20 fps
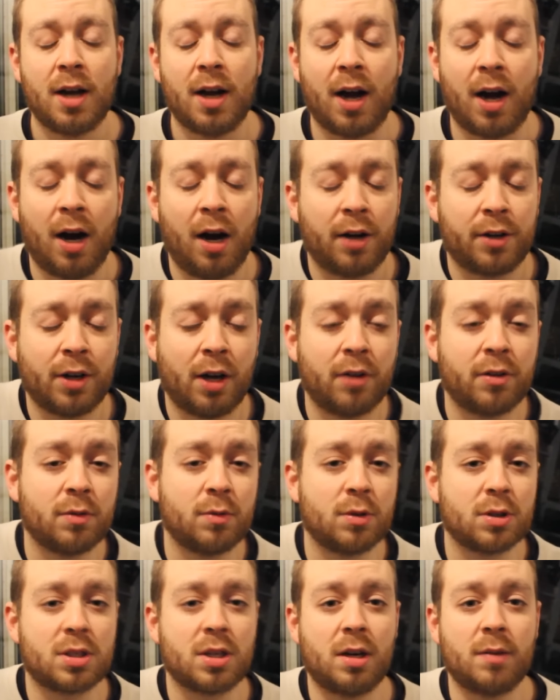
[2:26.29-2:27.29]
I don't
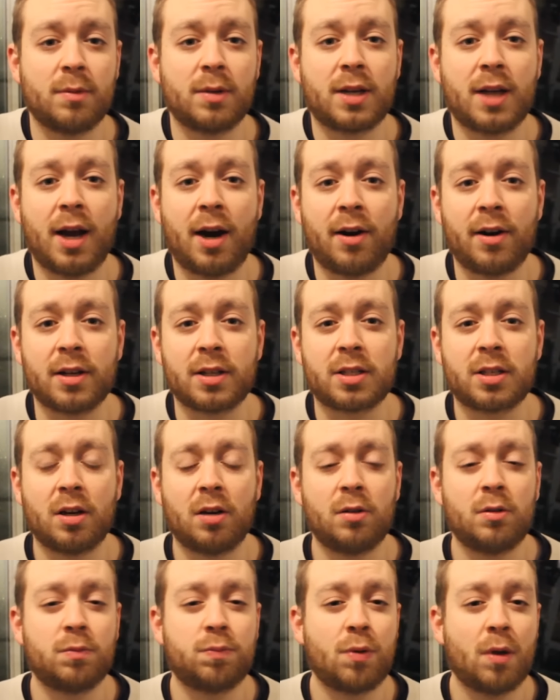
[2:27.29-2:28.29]
know what's up with Carrick, so
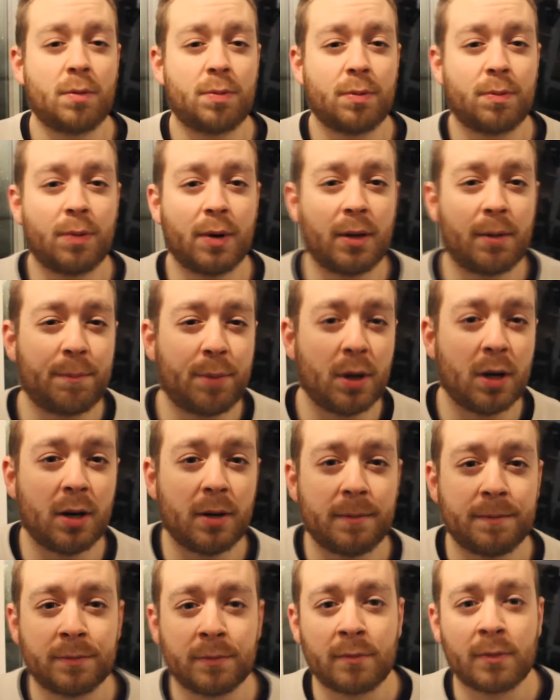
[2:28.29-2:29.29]
I'll probably
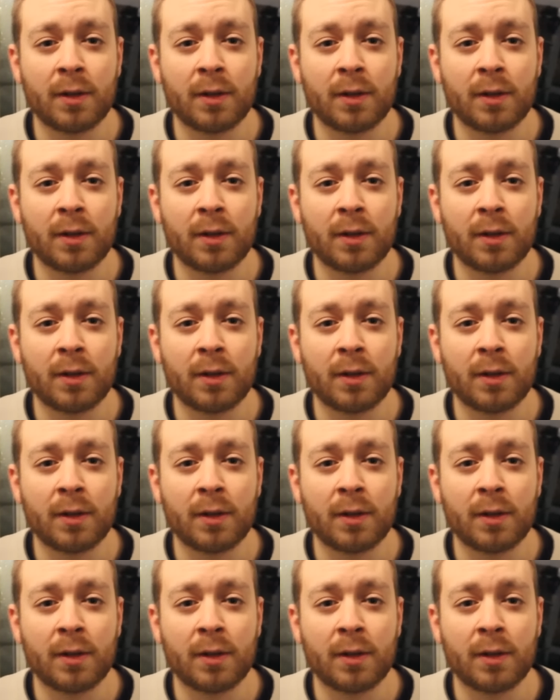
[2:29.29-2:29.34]
put